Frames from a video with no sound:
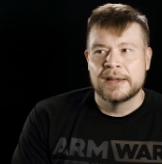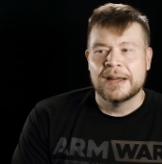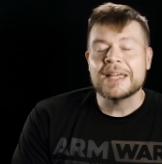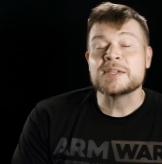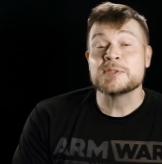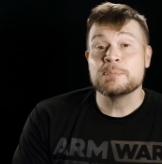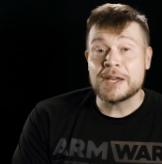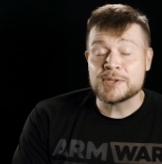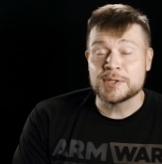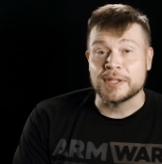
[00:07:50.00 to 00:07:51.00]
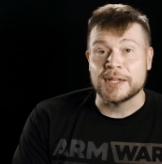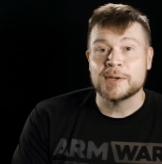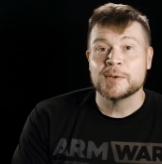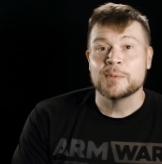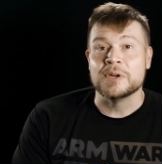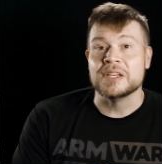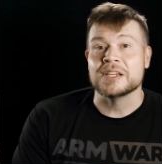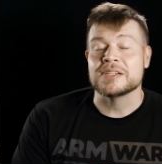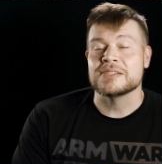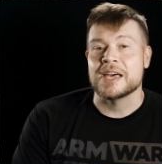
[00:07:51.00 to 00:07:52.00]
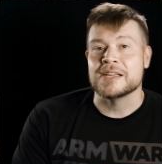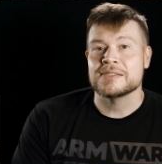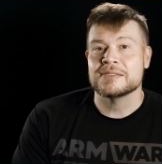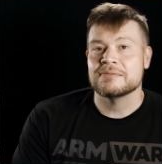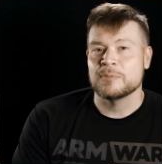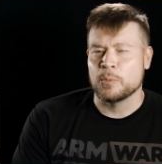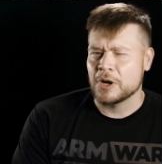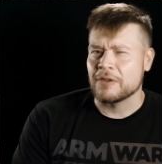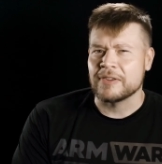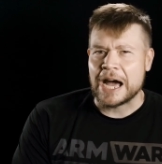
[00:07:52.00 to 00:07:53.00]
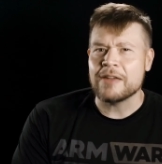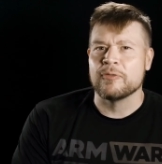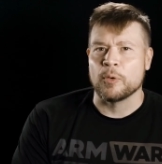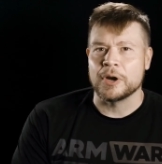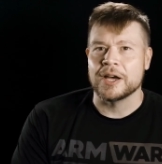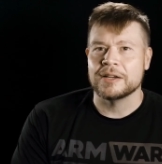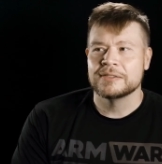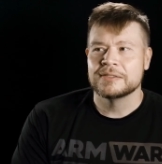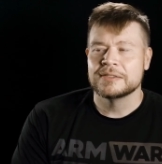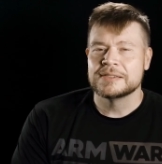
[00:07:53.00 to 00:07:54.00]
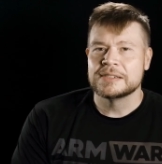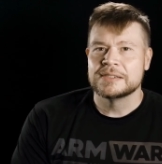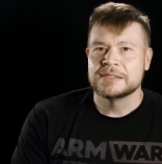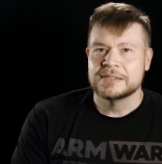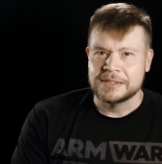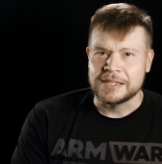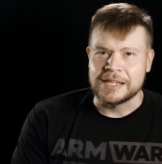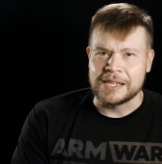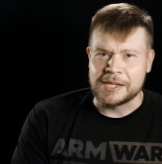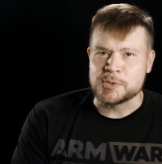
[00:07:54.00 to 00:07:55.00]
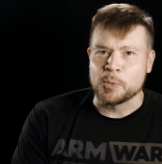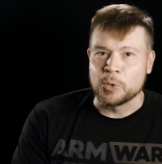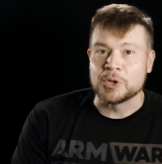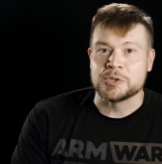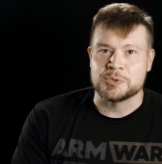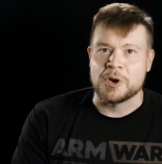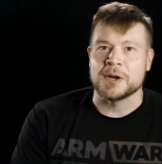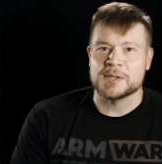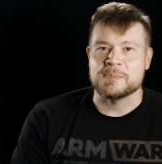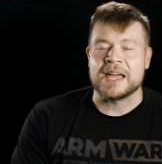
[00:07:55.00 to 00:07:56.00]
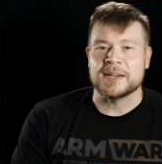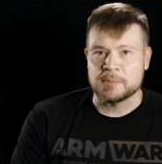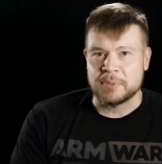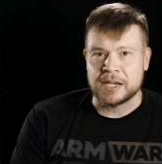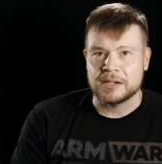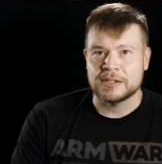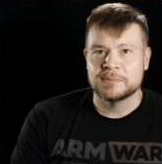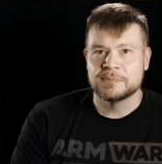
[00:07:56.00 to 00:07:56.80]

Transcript: Especially when Neil says, what I've got for you is a world's strongest man competitor.